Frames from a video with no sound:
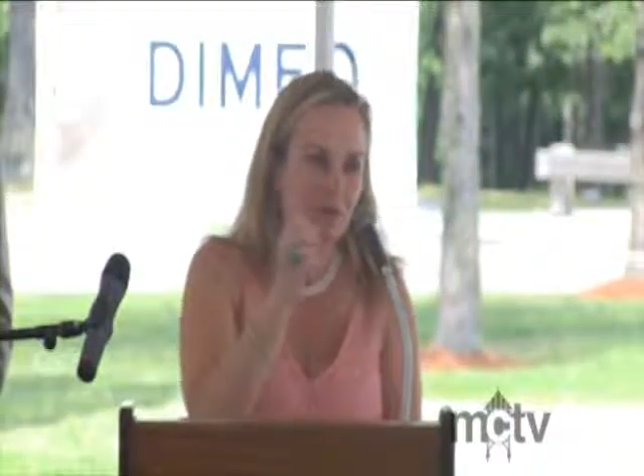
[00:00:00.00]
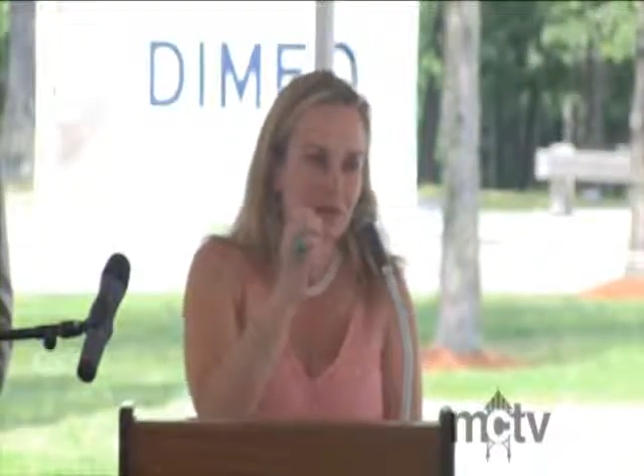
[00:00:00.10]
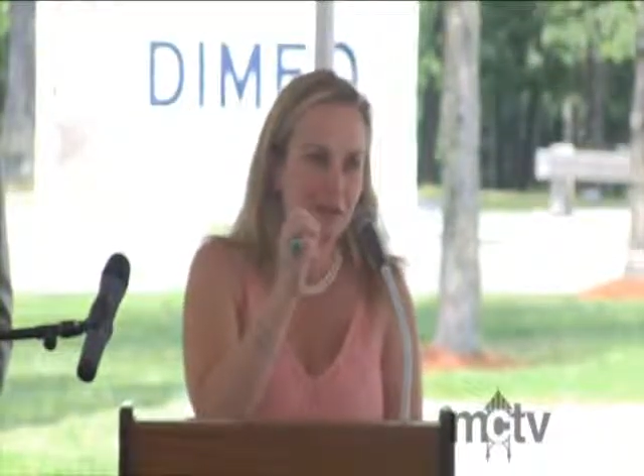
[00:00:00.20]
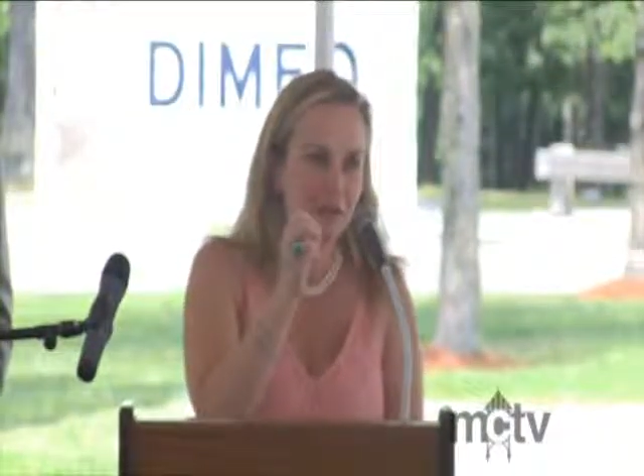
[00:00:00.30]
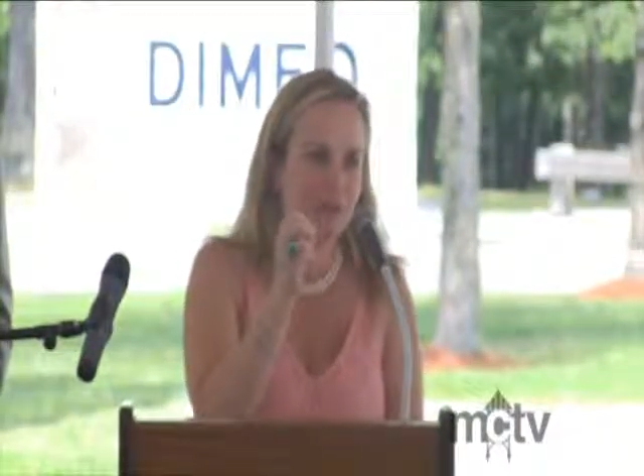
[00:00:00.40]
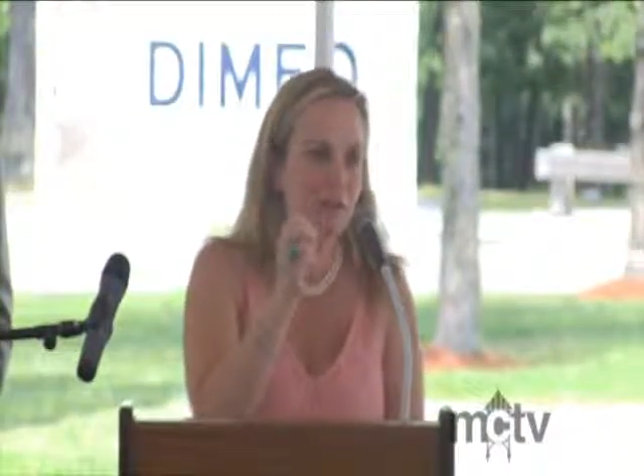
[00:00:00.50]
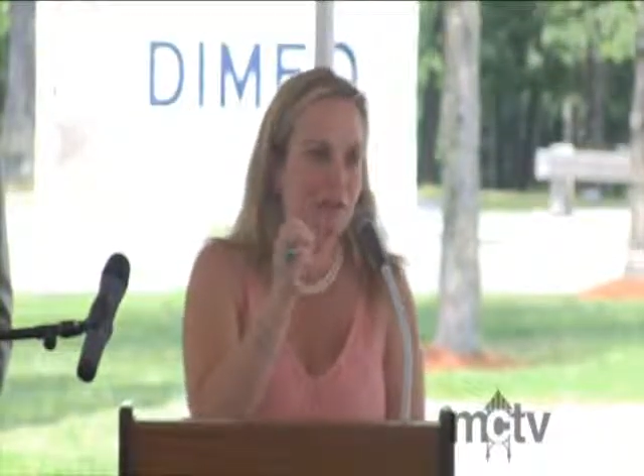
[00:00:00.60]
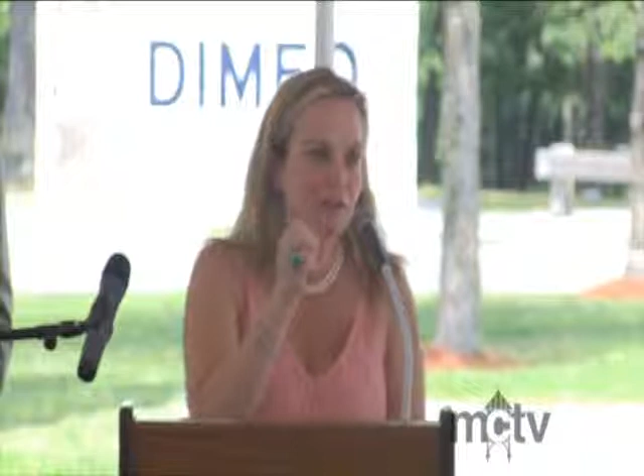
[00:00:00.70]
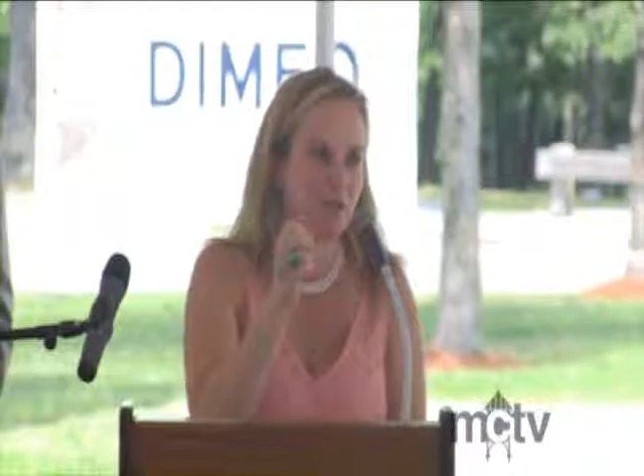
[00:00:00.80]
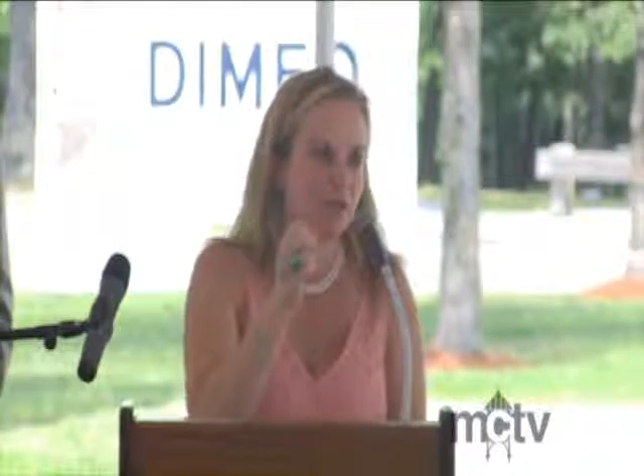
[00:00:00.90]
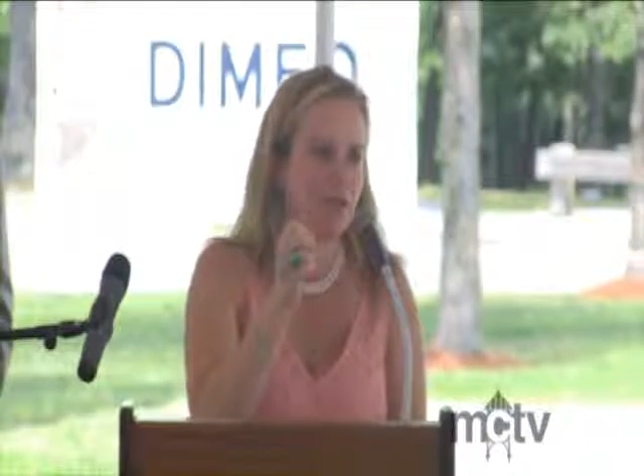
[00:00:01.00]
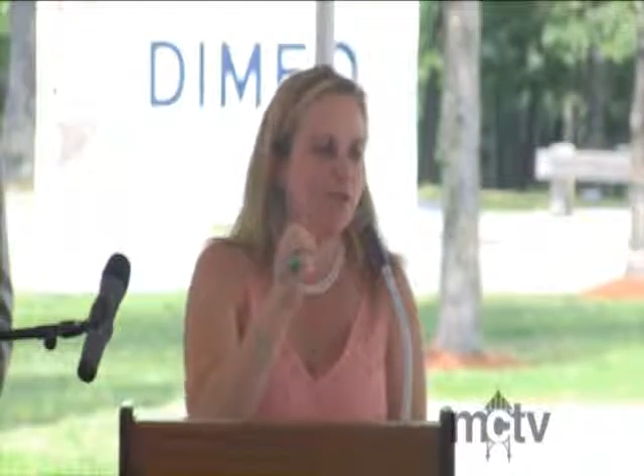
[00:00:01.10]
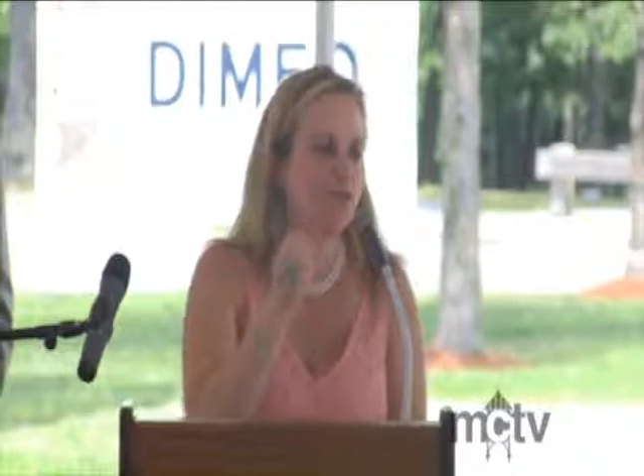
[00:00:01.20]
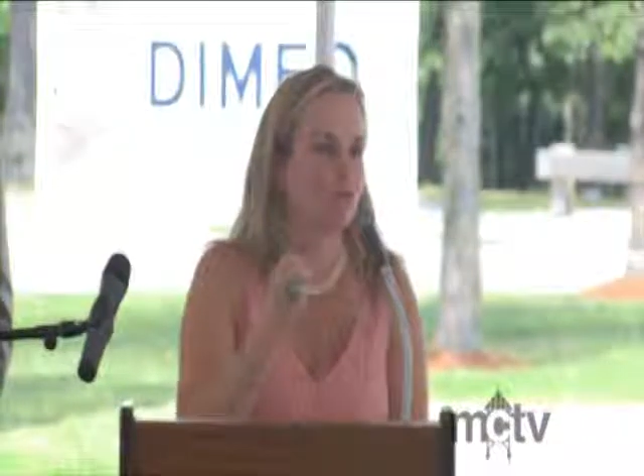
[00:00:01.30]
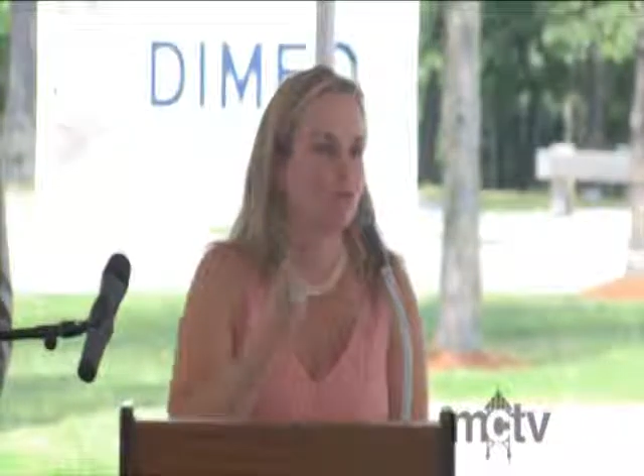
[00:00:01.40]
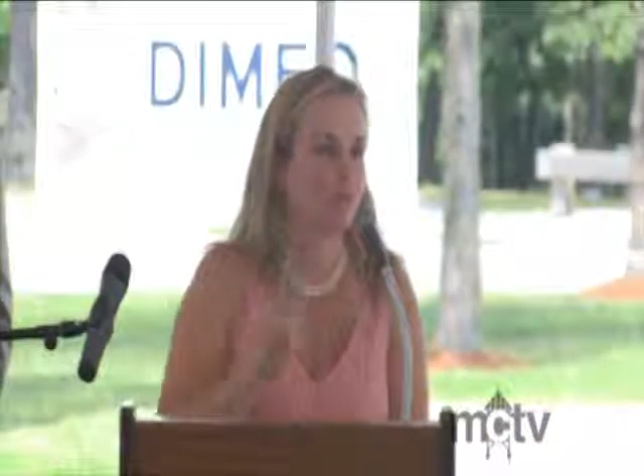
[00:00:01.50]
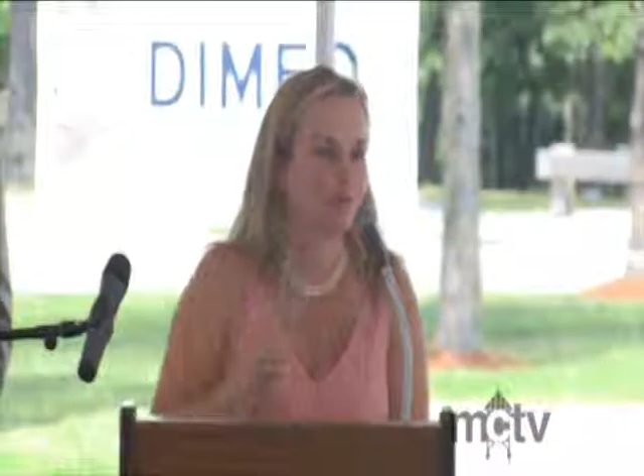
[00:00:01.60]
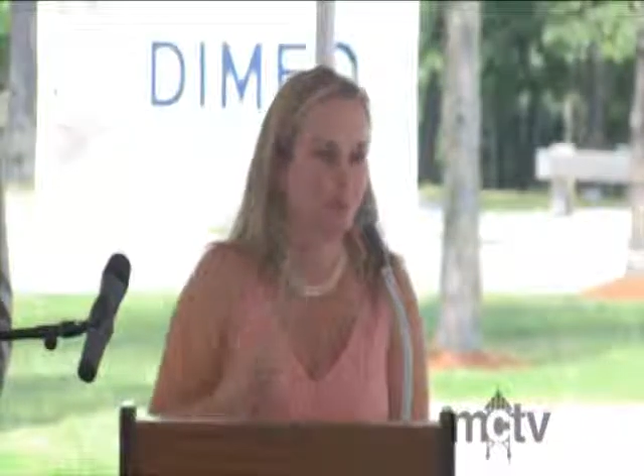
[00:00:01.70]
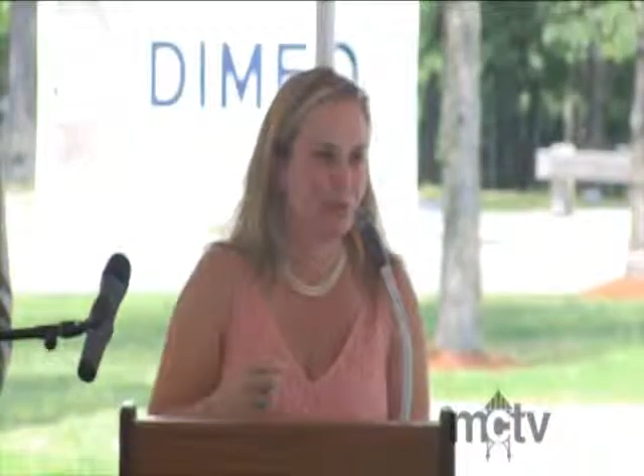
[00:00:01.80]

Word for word: cuddling up to the front of the room